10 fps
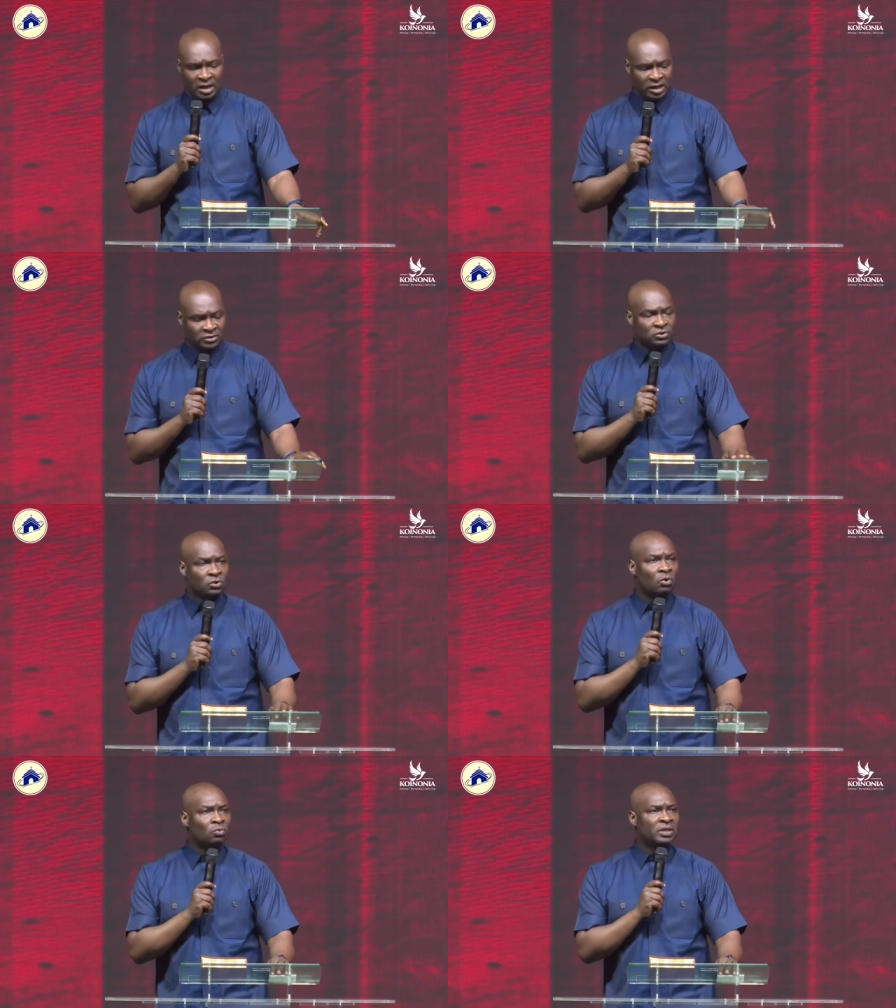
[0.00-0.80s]
And
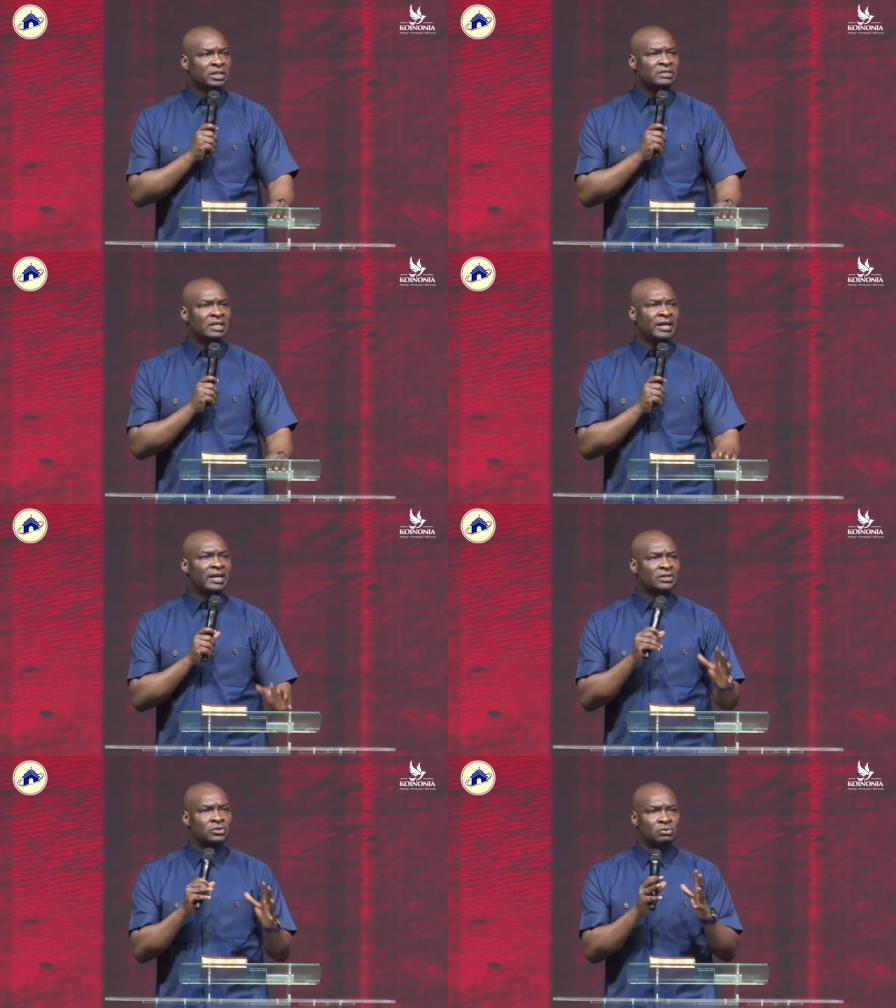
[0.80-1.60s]
so we
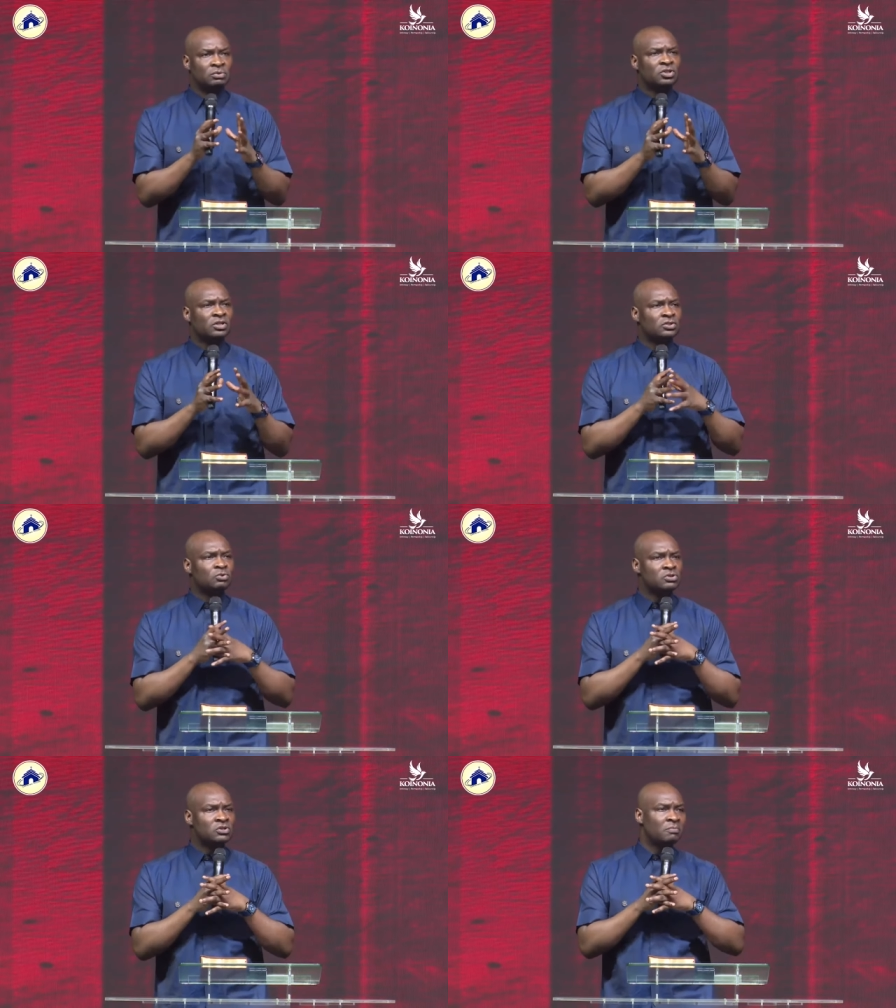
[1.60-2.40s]
decided to just
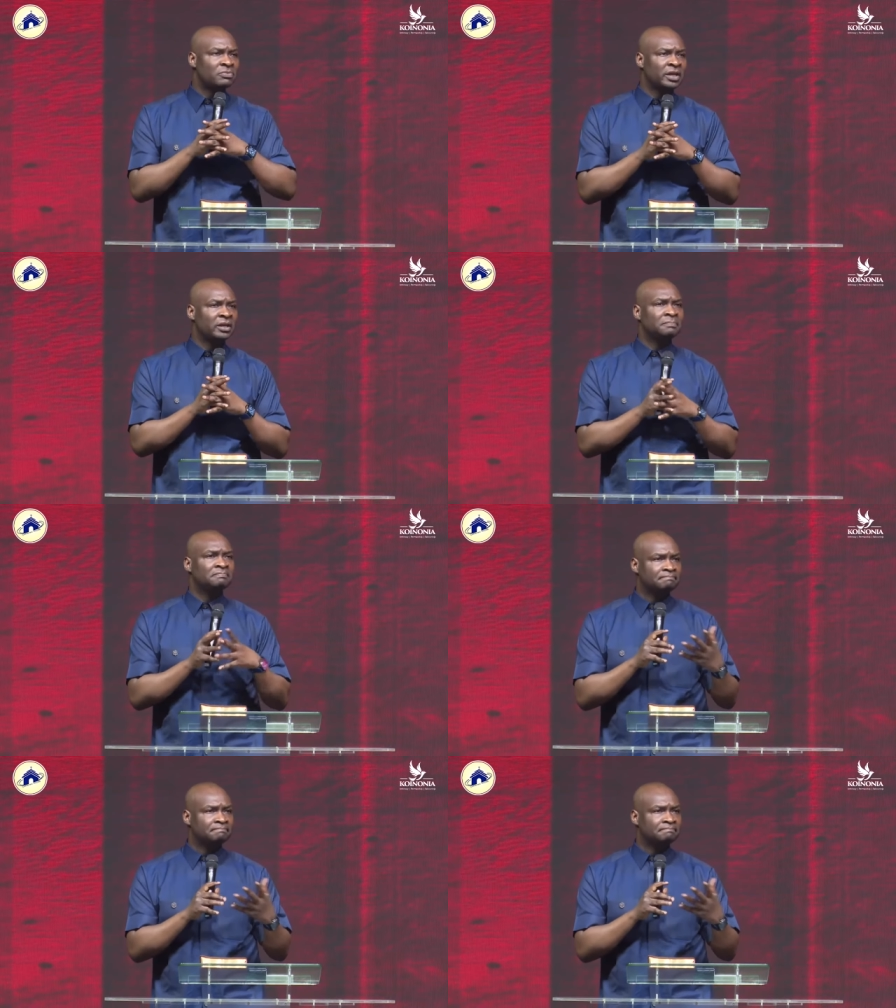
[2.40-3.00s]
do something